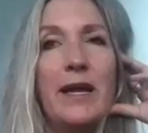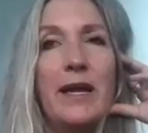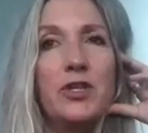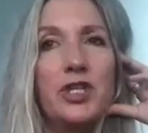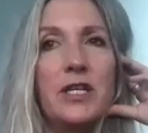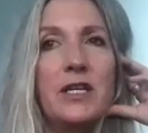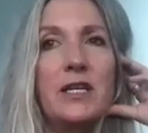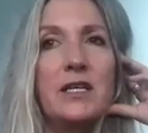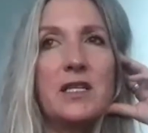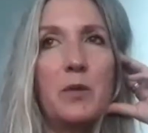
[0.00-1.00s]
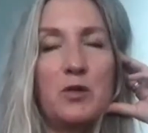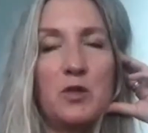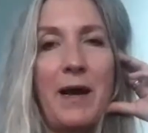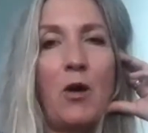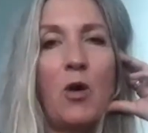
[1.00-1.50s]
energy is the most
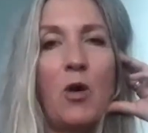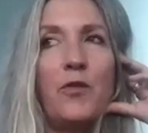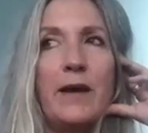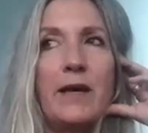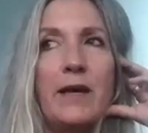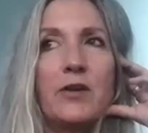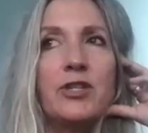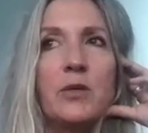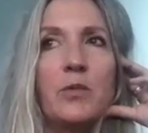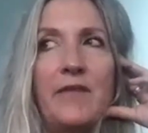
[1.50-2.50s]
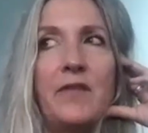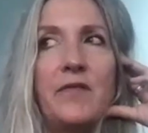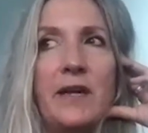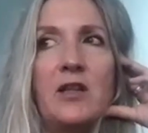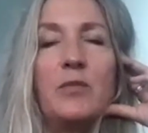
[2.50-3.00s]
powerful energy we have
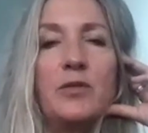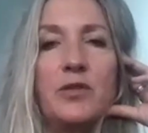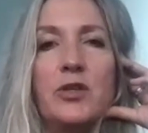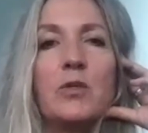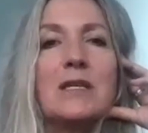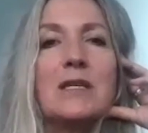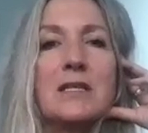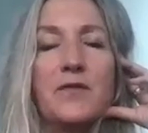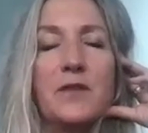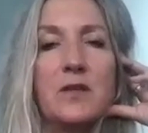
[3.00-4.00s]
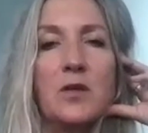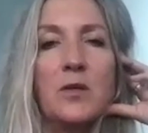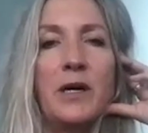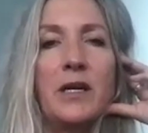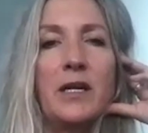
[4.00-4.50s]
available to us in a physical
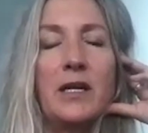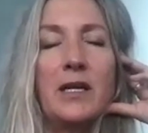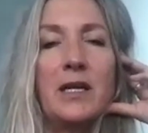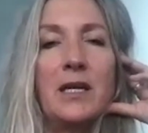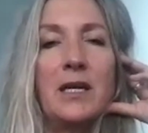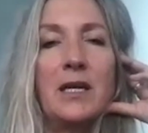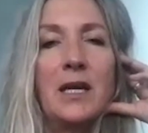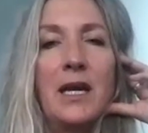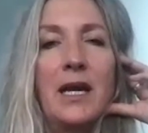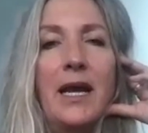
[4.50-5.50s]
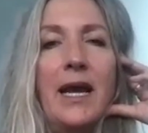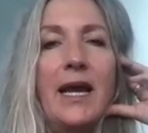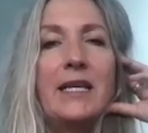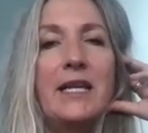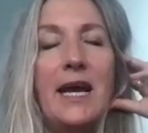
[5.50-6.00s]
body.
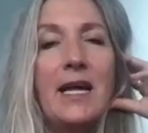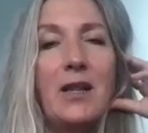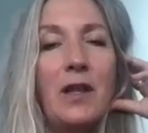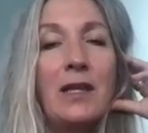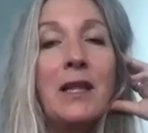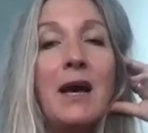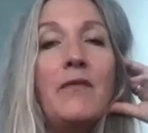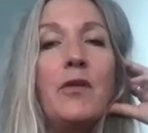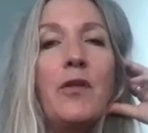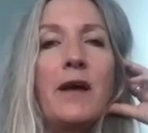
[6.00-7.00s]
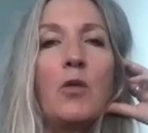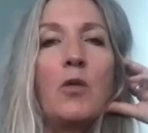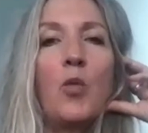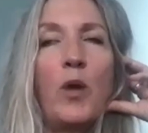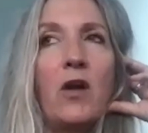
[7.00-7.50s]
And yet the level that
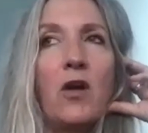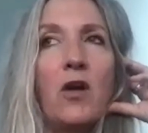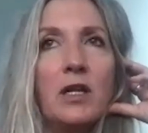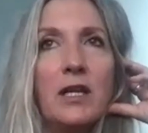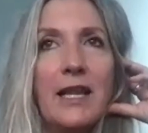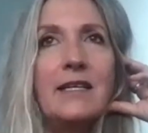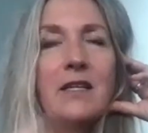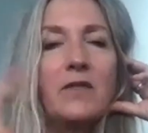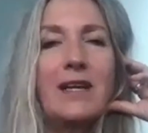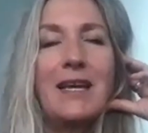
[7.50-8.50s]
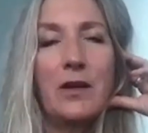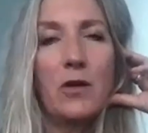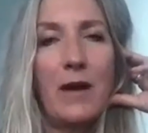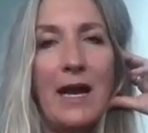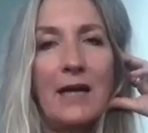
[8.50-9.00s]
we are collectively
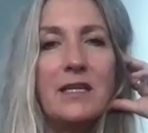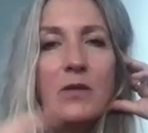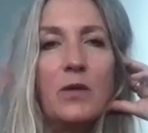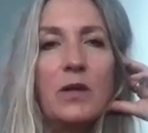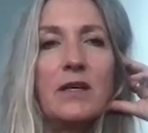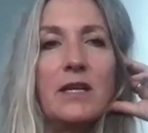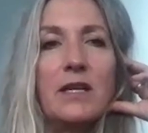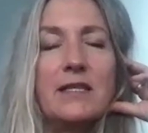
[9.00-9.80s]
interacting with it